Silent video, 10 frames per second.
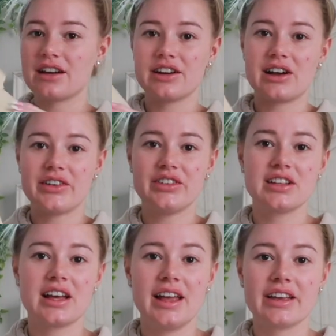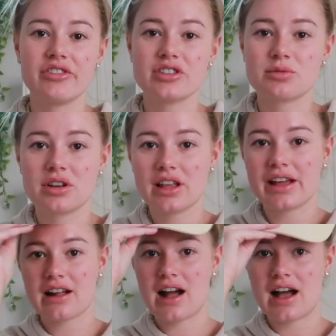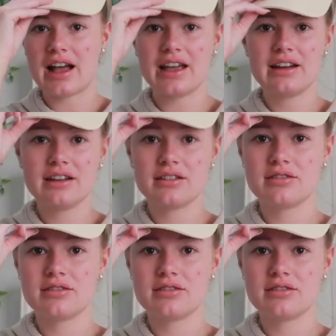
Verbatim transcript: I don't know. I feel like if you just want to like hide,